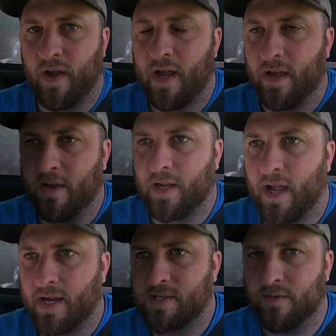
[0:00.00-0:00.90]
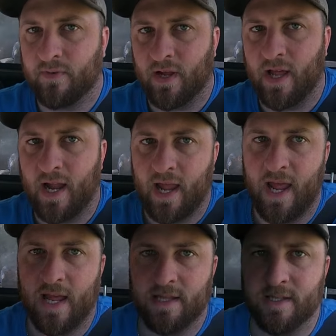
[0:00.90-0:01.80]
found. I actually forgot I
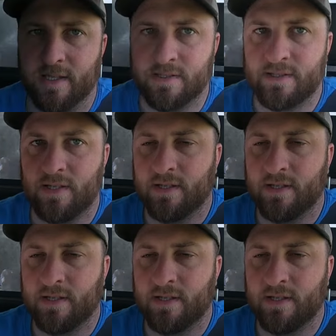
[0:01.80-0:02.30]
had this.